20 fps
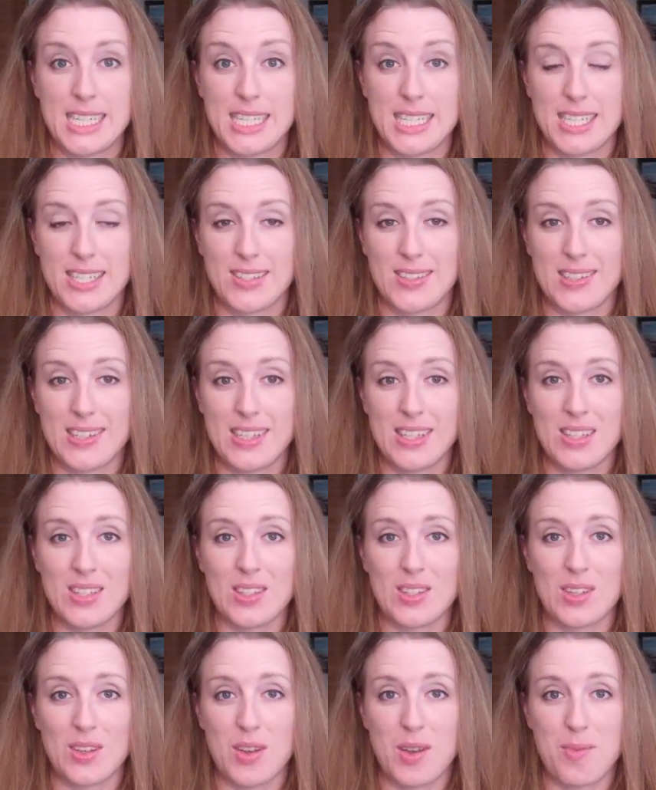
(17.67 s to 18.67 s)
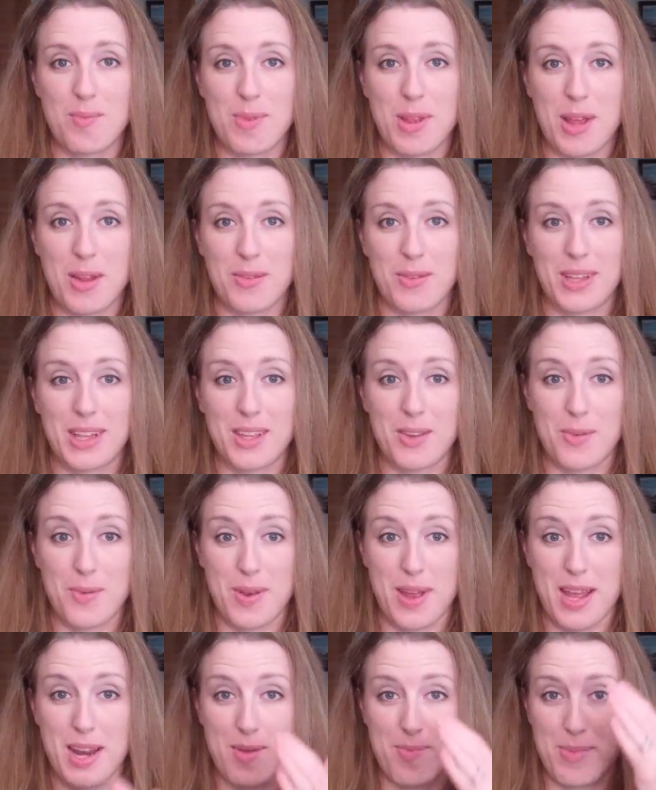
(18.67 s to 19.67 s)
distance, so I'm not really
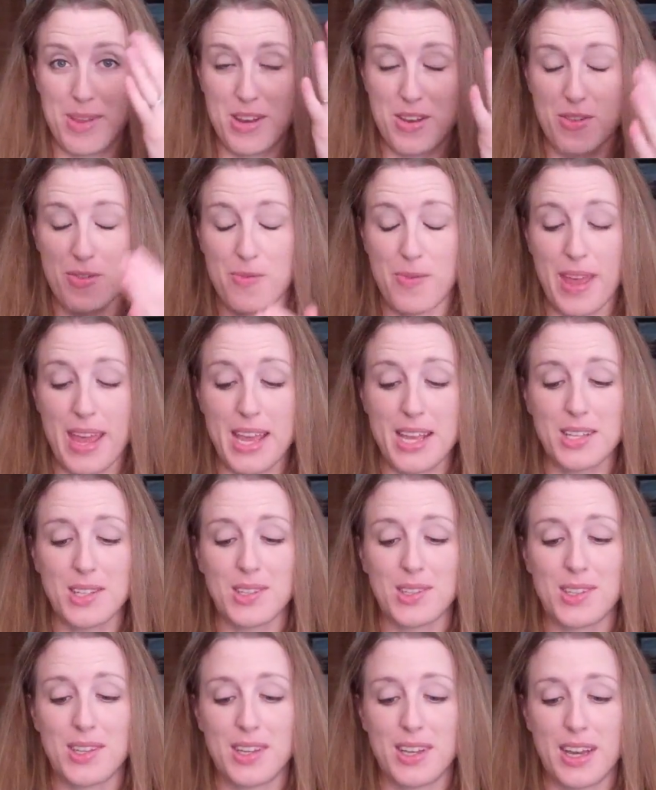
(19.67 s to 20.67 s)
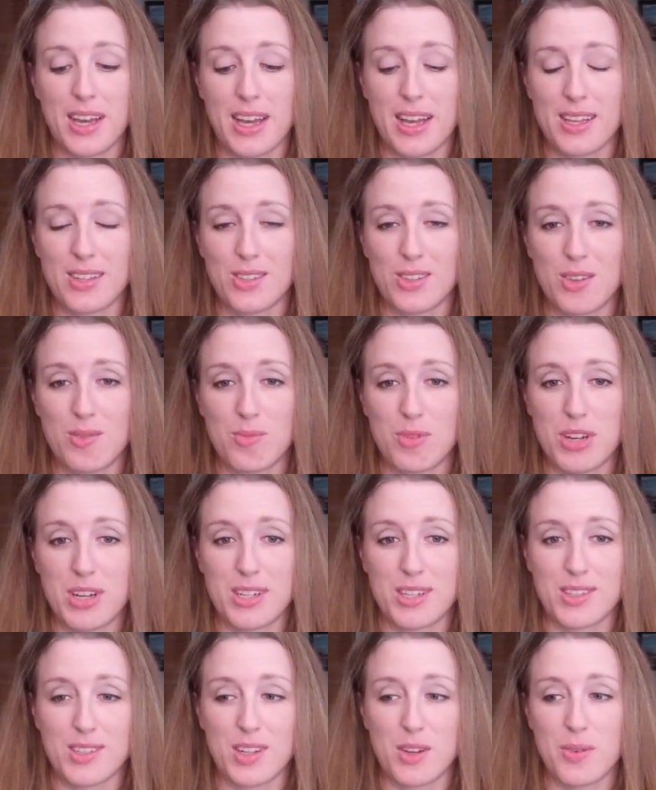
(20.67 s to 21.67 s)
right up in your face. So I'm trying to
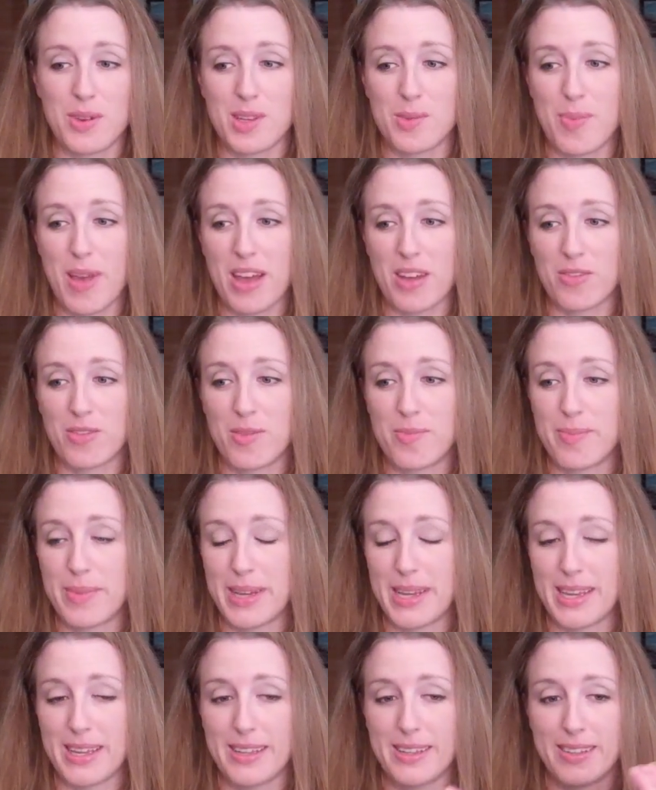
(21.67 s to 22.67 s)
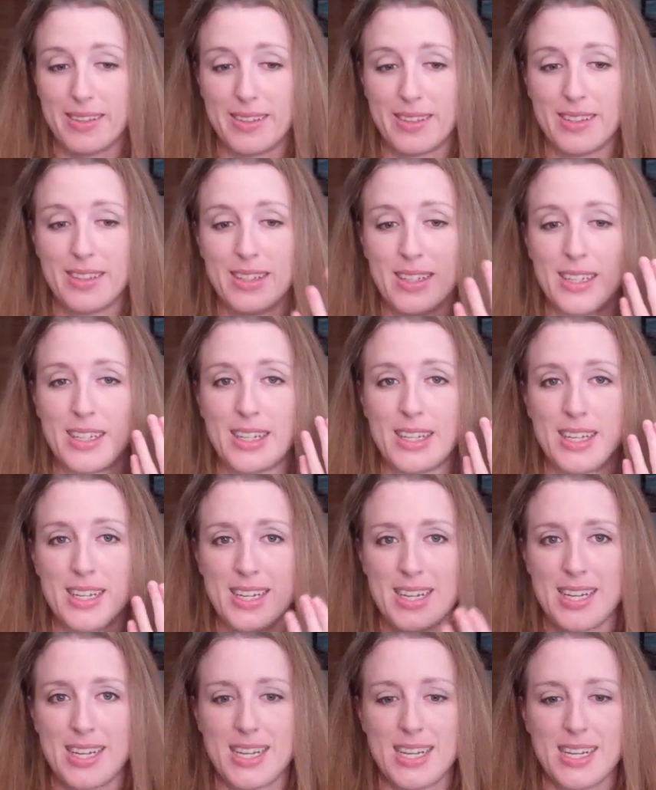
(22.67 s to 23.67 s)
sit a ways back from my
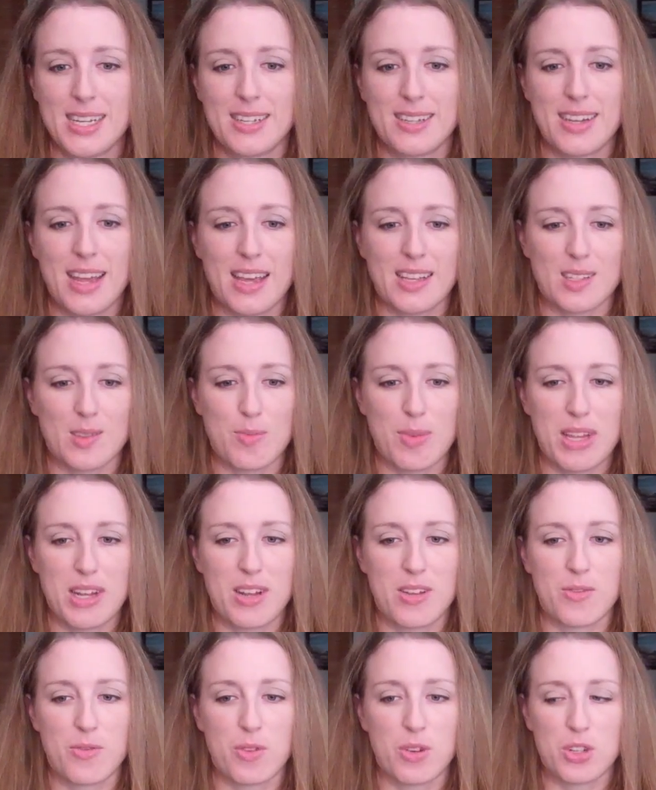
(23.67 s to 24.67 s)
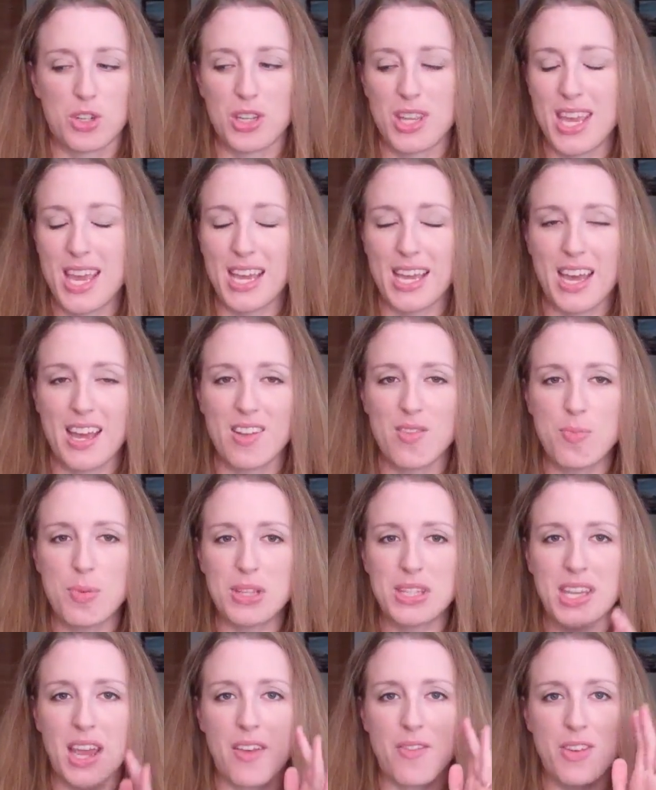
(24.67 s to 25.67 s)
desk, but unfortunately it kind of
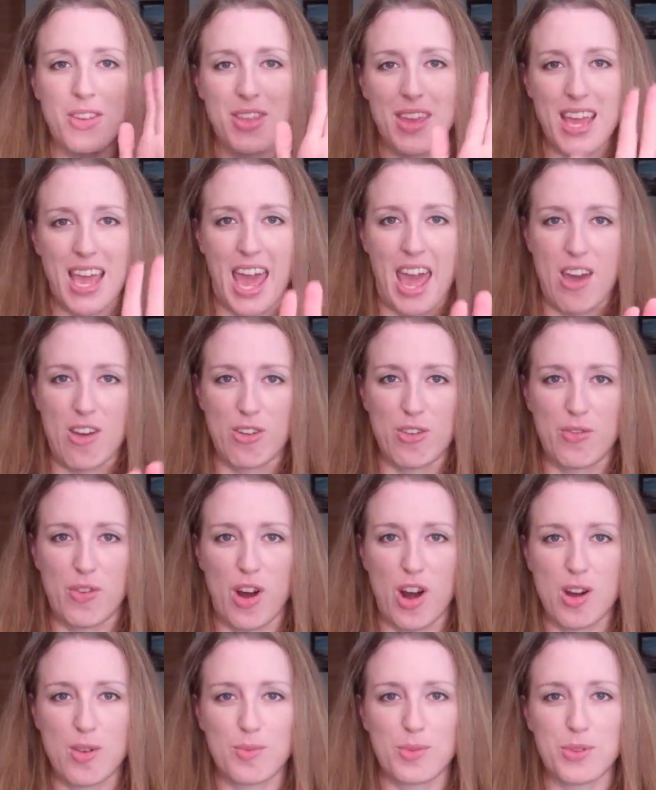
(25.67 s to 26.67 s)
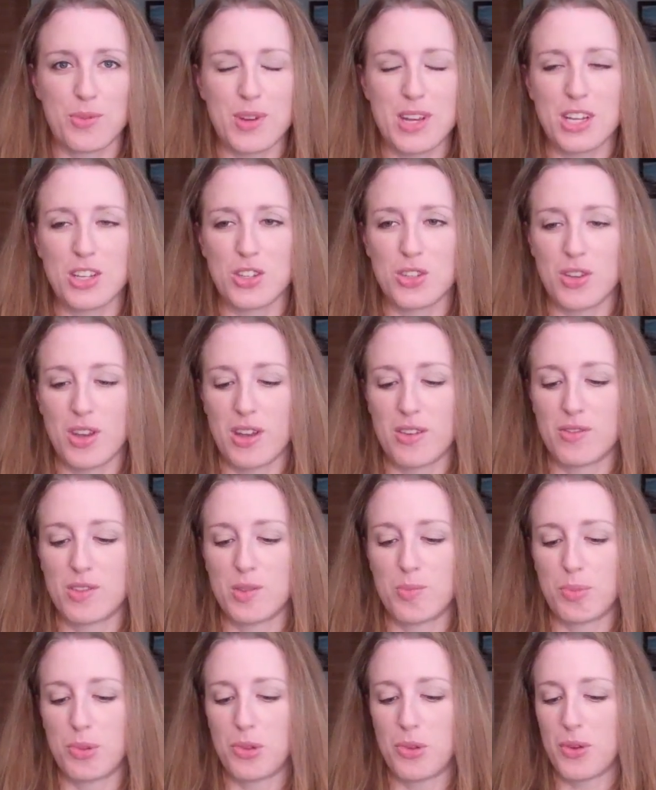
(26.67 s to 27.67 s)
puts everything out of arm's reach, so I've
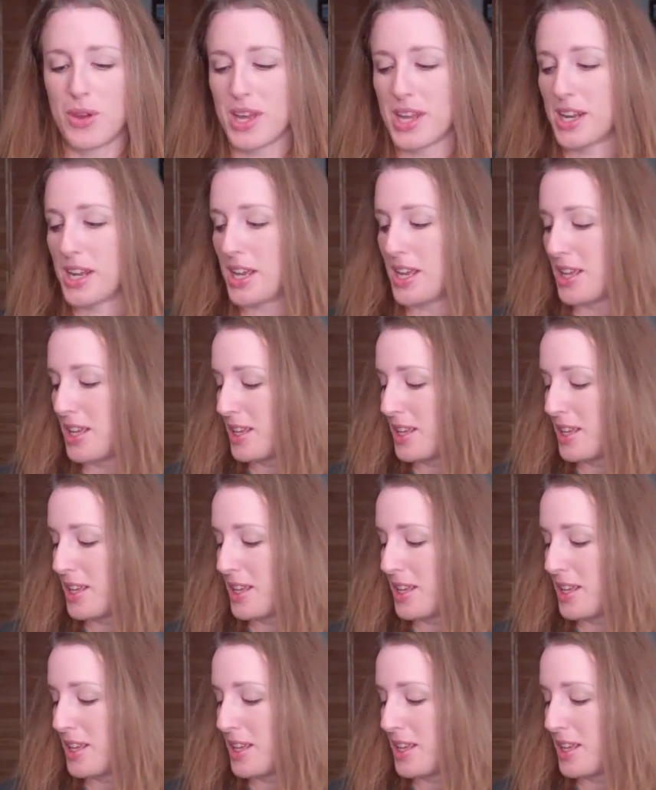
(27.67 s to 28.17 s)
deployed